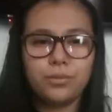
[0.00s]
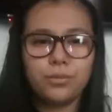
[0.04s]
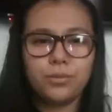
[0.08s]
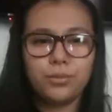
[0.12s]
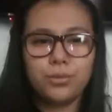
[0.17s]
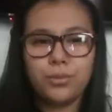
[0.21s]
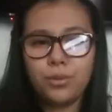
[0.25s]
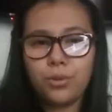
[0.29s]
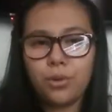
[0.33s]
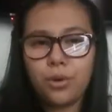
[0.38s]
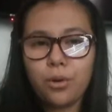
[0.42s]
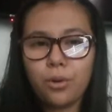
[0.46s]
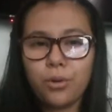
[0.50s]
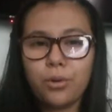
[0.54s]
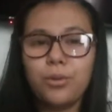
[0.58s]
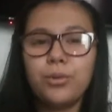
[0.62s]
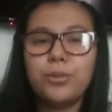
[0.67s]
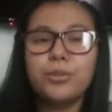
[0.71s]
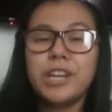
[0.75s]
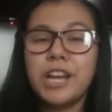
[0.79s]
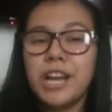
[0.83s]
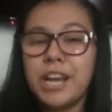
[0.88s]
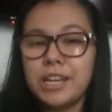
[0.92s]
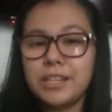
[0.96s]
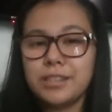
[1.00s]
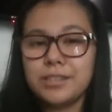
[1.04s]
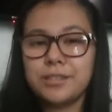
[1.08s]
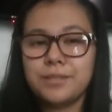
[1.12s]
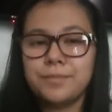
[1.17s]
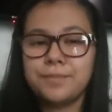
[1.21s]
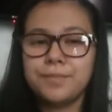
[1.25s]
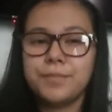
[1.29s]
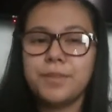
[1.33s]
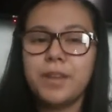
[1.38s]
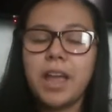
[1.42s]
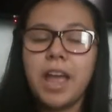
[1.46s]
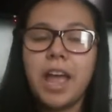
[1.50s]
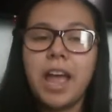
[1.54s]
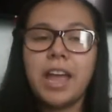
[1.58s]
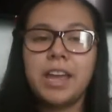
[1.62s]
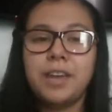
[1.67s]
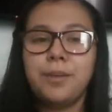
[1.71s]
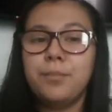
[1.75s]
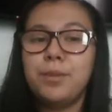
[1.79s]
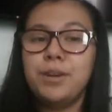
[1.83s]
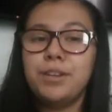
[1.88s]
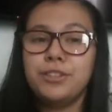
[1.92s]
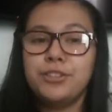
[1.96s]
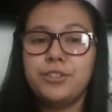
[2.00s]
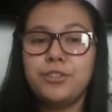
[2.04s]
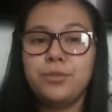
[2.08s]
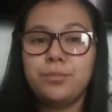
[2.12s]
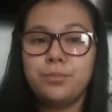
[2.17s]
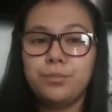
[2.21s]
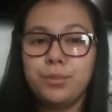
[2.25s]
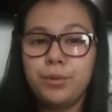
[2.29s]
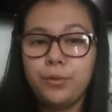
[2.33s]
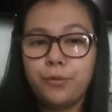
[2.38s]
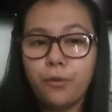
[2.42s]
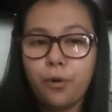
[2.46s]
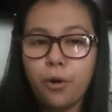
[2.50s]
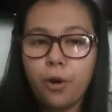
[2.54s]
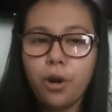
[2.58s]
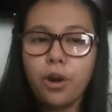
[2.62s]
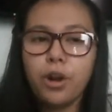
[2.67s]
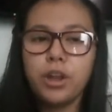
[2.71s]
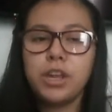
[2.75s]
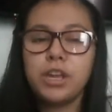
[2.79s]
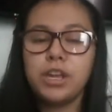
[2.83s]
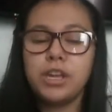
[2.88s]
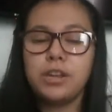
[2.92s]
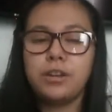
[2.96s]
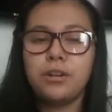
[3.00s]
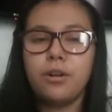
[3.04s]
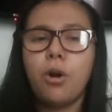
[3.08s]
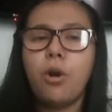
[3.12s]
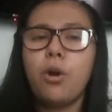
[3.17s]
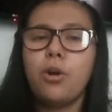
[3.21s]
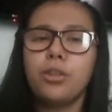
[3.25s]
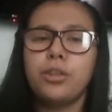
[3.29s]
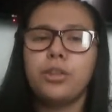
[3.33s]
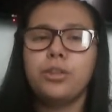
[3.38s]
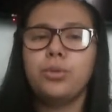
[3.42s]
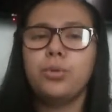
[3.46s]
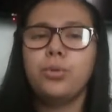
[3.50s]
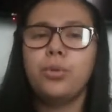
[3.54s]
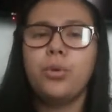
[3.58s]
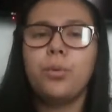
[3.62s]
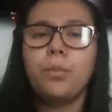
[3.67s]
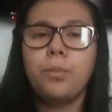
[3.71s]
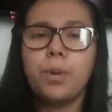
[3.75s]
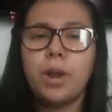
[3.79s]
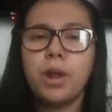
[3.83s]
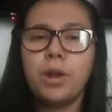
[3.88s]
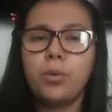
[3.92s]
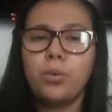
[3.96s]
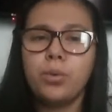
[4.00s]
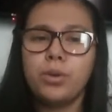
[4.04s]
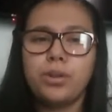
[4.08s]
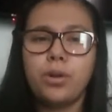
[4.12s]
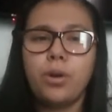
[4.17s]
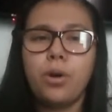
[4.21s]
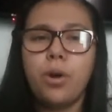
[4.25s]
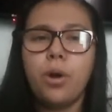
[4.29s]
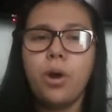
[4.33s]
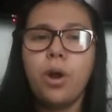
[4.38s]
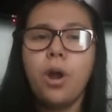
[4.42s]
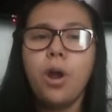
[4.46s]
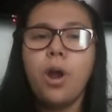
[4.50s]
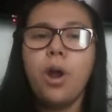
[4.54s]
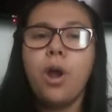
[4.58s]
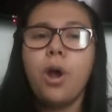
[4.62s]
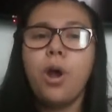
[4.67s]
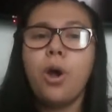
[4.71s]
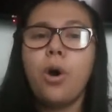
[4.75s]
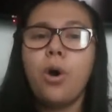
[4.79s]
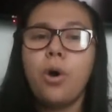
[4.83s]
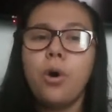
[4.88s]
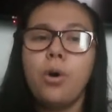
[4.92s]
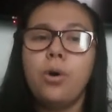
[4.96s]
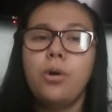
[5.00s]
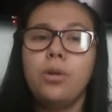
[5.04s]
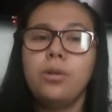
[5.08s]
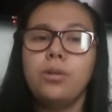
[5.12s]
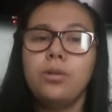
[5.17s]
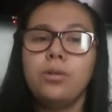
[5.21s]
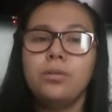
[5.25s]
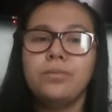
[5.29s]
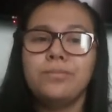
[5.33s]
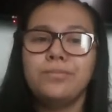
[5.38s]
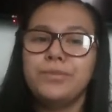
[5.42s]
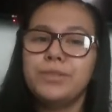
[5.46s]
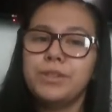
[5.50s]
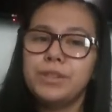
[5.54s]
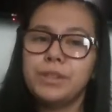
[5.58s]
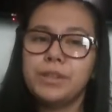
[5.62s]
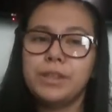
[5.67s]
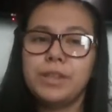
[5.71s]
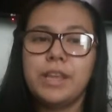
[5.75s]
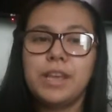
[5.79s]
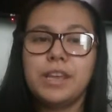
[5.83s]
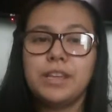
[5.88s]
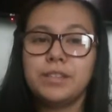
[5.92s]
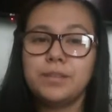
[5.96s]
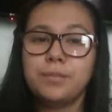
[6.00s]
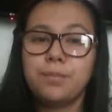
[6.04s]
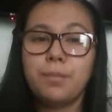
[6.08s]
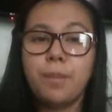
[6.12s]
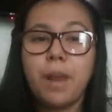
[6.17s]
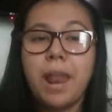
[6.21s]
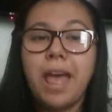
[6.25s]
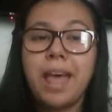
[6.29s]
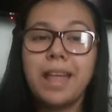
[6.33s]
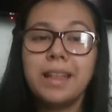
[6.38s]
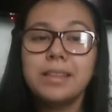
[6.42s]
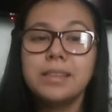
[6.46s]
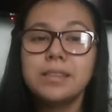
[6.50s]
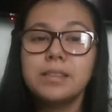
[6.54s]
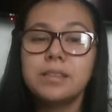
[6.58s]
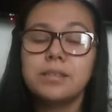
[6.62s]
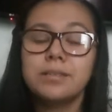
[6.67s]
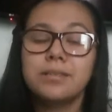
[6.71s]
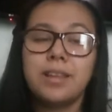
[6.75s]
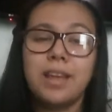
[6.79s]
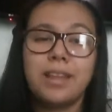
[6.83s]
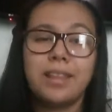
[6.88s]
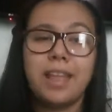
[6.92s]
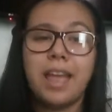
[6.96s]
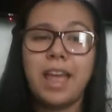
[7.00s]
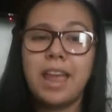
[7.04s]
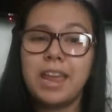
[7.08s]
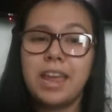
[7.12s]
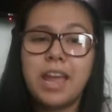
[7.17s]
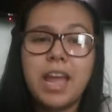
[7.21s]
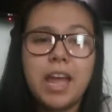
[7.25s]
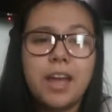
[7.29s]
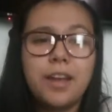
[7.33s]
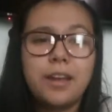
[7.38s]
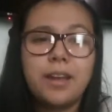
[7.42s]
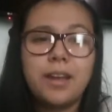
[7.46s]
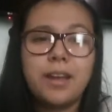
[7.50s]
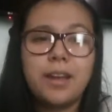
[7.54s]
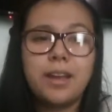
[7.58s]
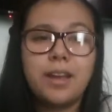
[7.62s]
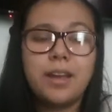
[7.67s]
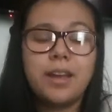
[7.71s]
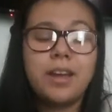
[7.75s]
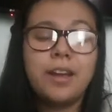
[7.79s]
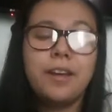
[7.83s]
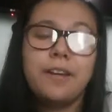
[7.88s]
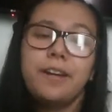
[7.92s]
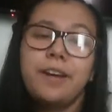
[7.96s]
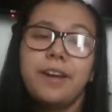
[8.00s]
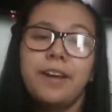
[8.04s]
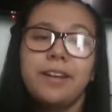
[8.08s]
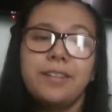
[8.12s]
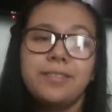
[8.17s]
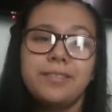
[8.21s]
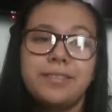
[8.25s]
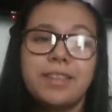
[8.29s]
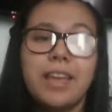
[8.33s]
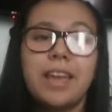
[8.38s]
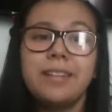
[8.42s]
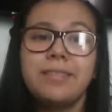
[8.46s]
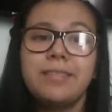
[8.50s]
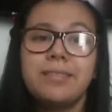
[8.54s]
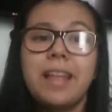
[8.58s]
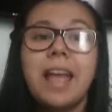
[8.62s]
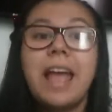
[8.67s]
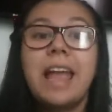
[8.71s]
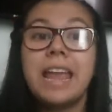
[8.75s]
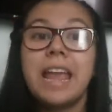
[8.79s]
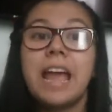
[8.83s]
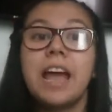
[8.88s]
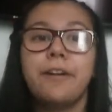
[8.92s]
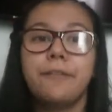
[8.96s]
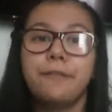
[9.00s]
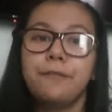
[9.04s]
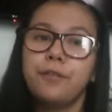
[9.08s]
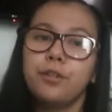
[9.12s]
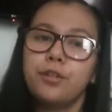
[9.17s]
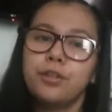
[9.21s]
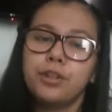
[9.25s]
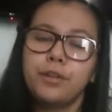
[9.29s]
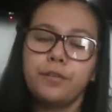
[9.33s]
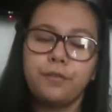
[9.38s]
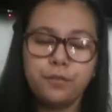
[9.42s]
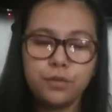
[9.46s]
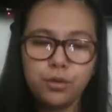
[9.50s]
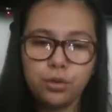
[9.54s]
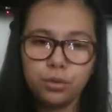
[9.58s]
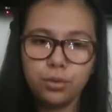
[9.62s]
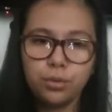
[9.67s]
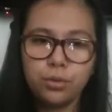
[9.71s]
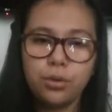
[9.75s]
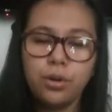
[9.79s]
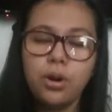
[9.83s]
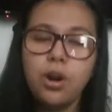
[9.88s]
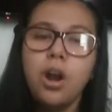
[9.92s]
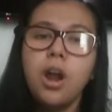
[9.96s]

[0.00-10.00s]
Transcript: To conclude, as I mentioned before, in order to comply with all these plans that I have uh, that I have for the future,